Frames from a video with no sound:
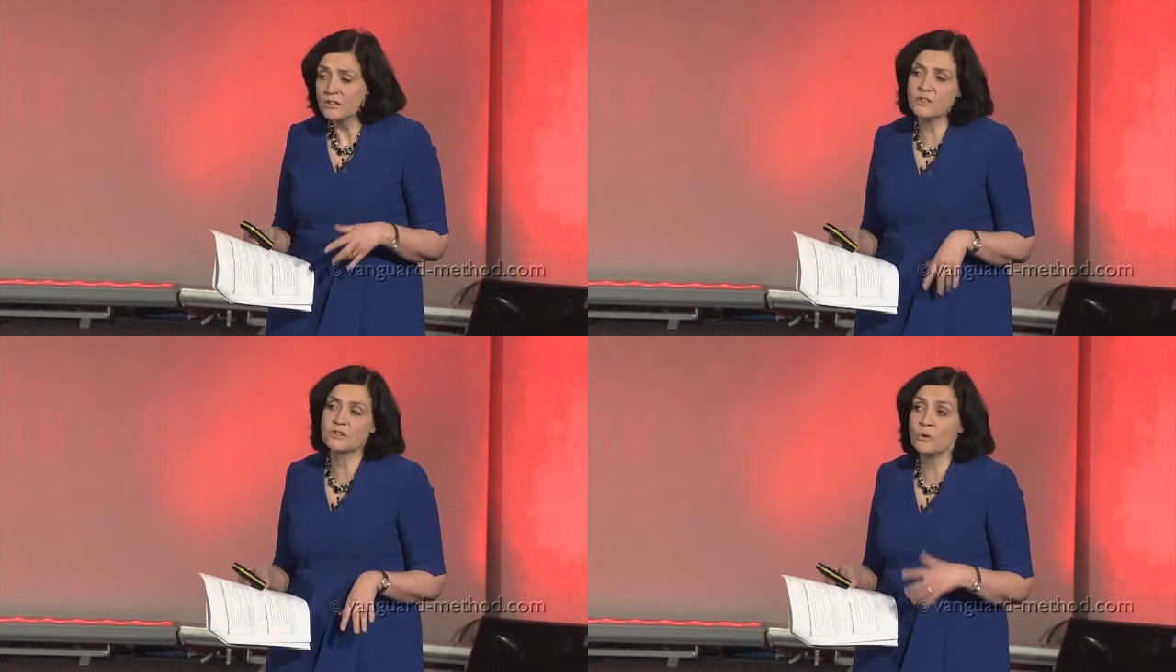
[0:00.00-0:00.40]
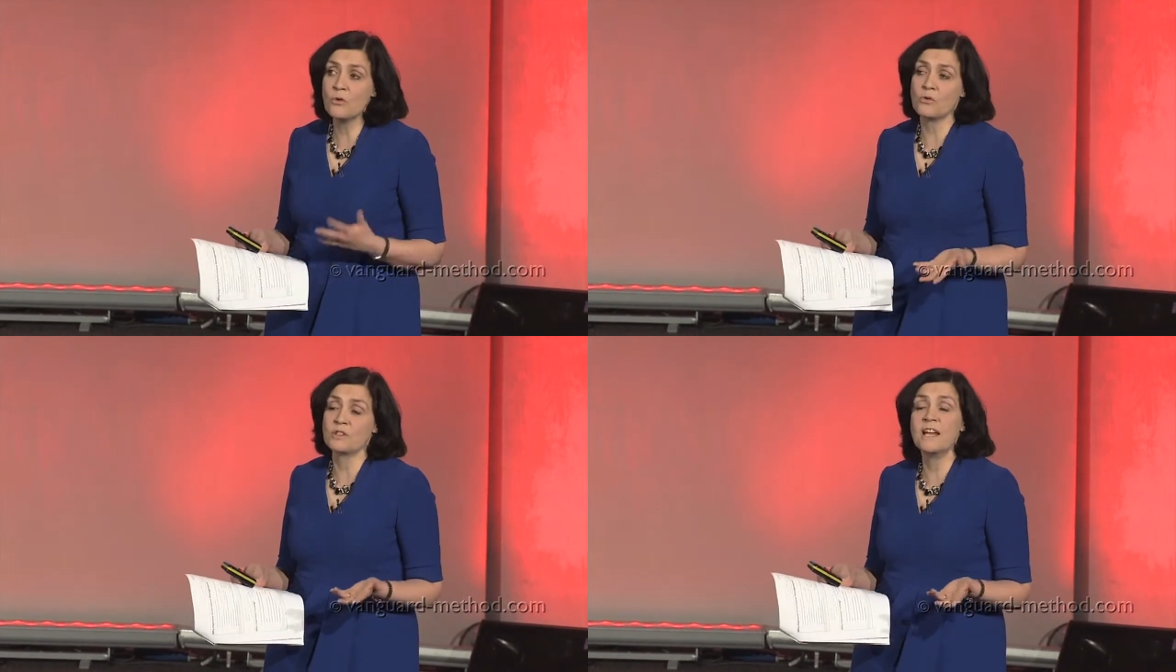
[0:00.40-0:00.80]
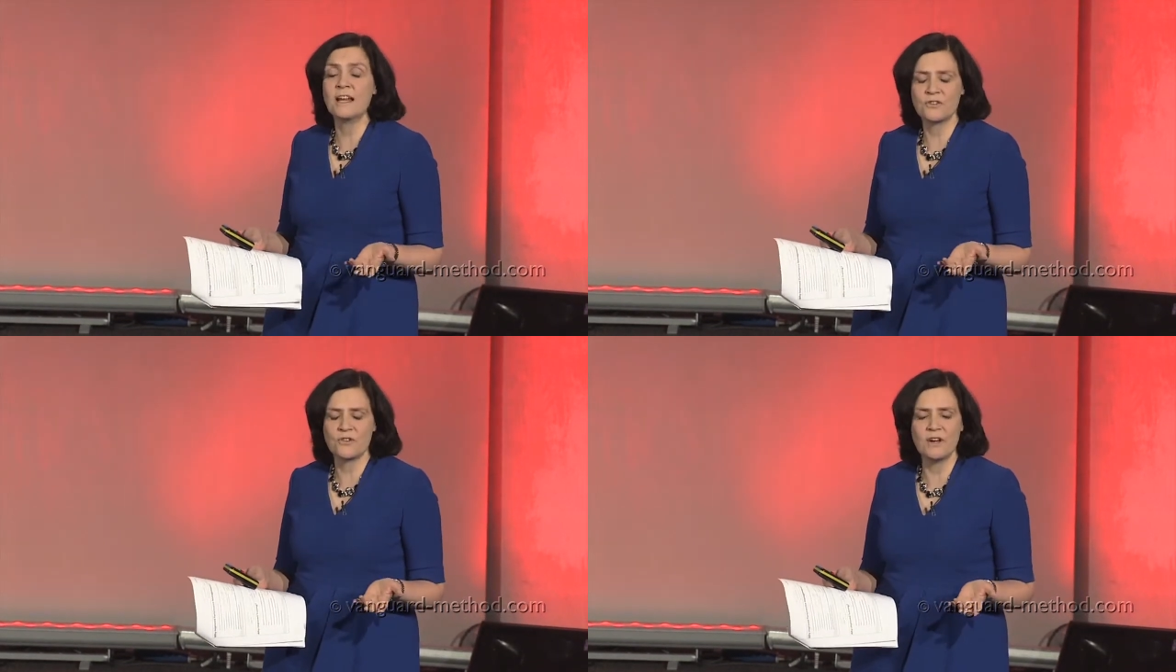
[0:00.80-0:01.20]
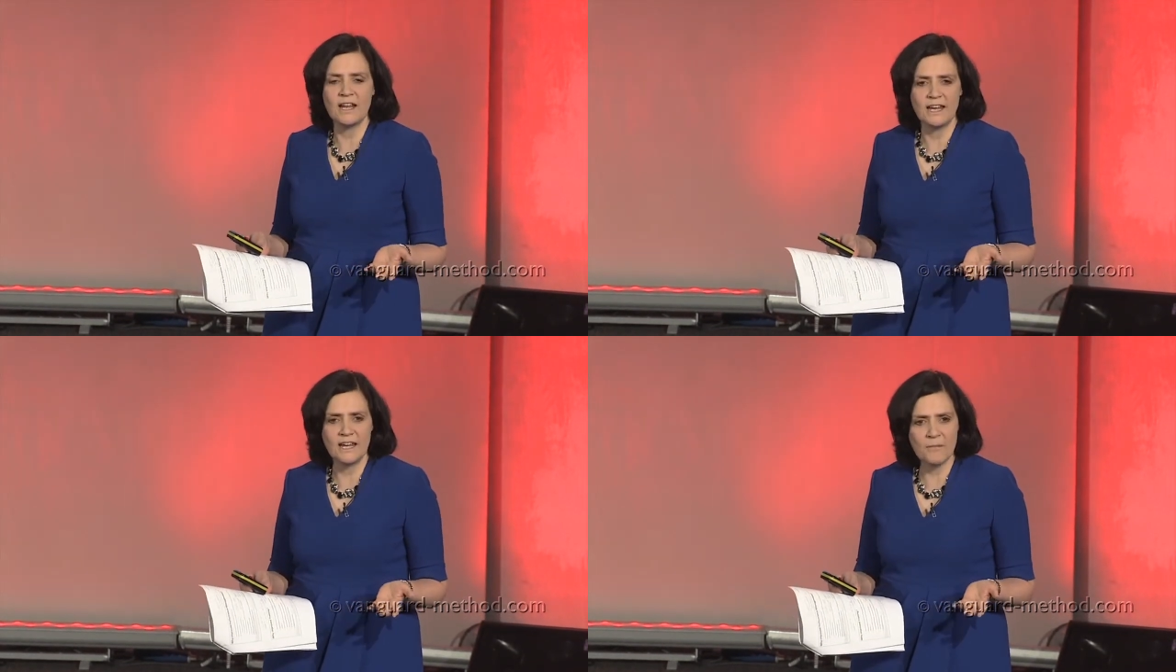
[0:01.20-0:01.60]
just talked
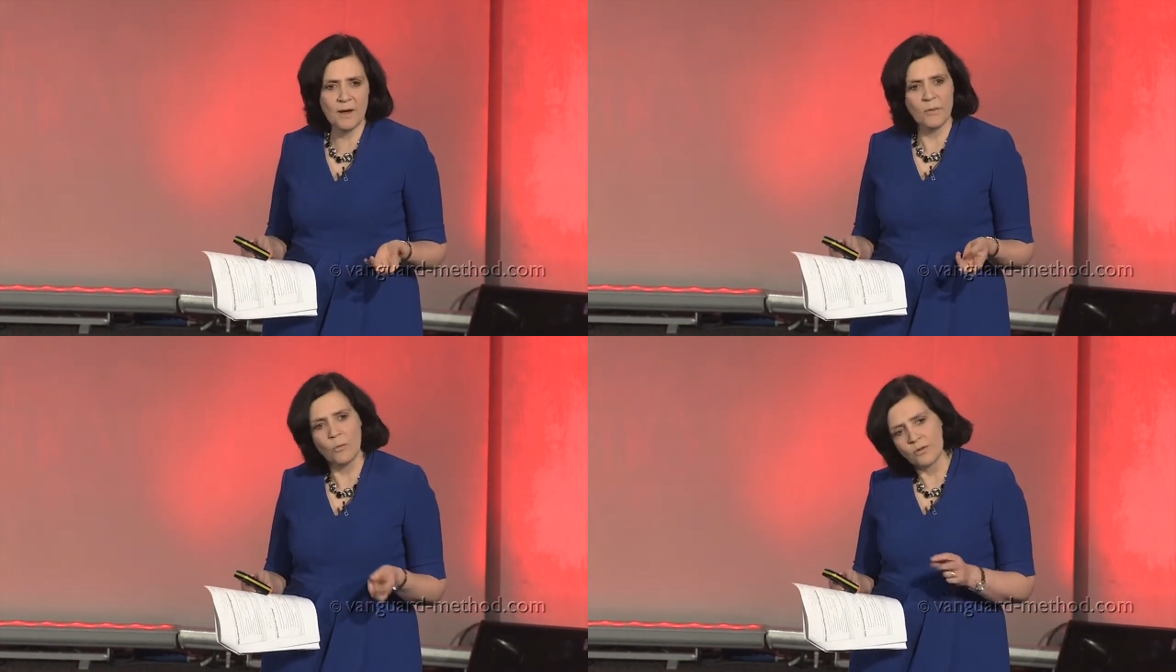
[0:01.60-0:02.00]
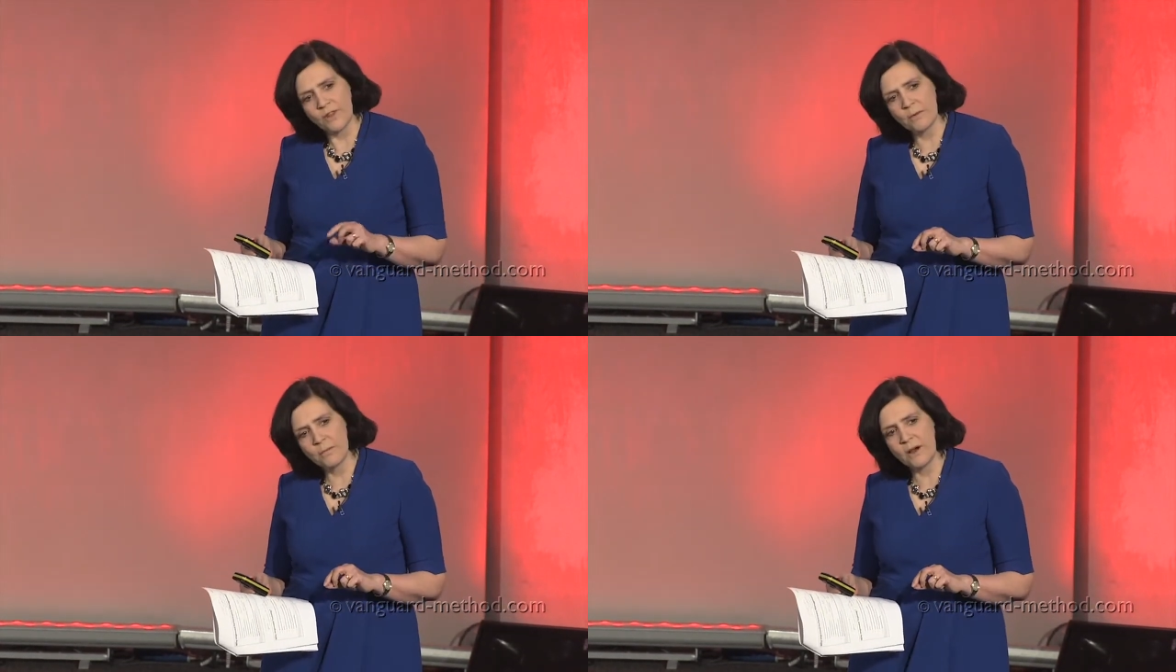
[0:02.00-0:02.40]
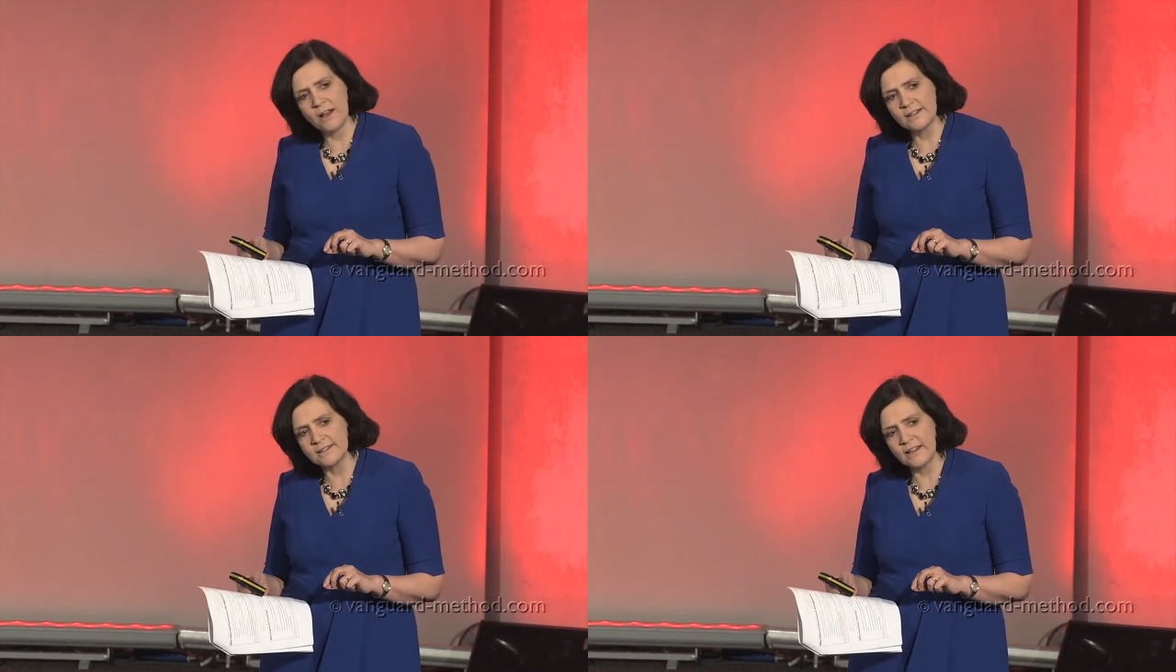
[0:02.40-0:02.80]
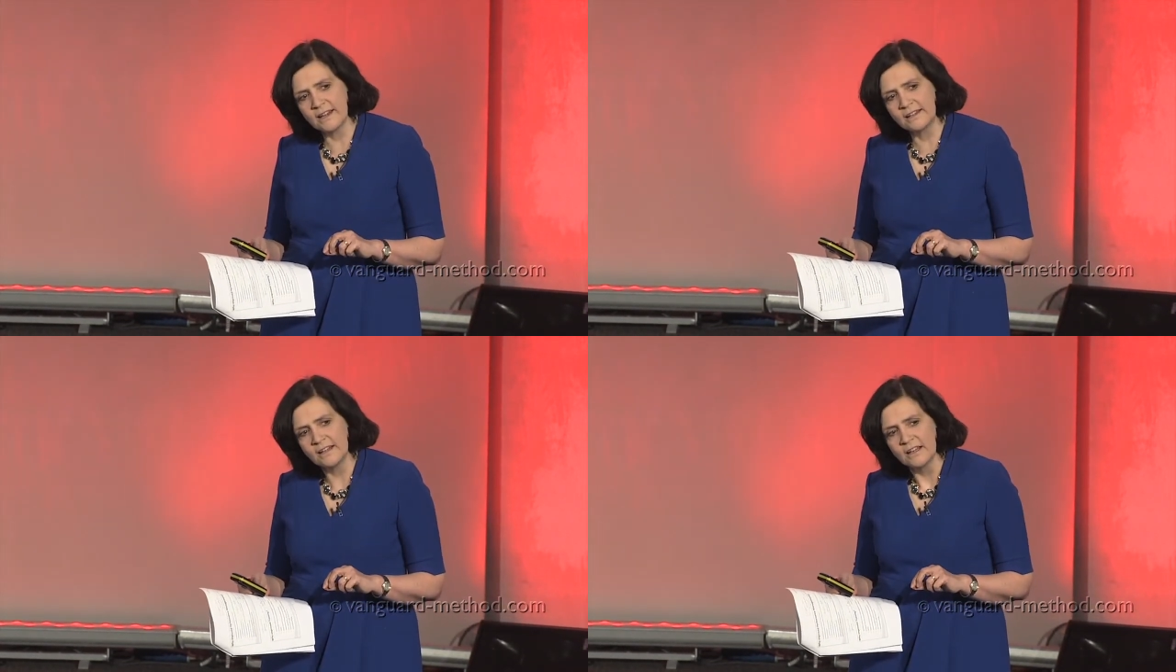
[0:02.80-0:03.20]
naturally about what they were
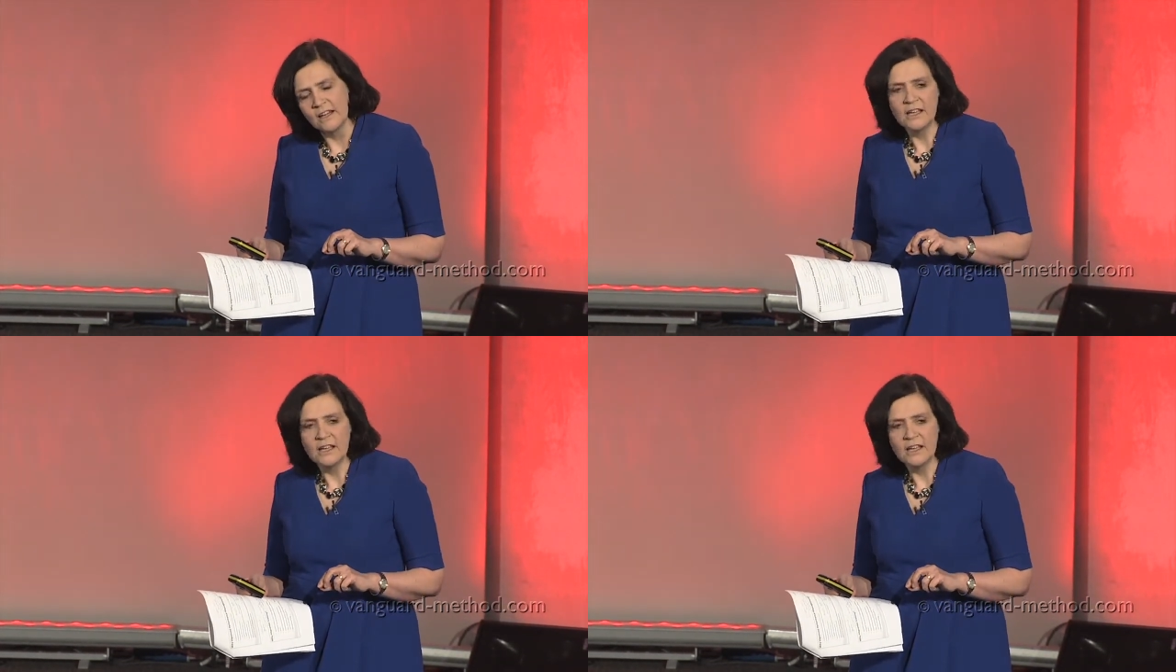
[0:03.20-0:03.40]
piloting.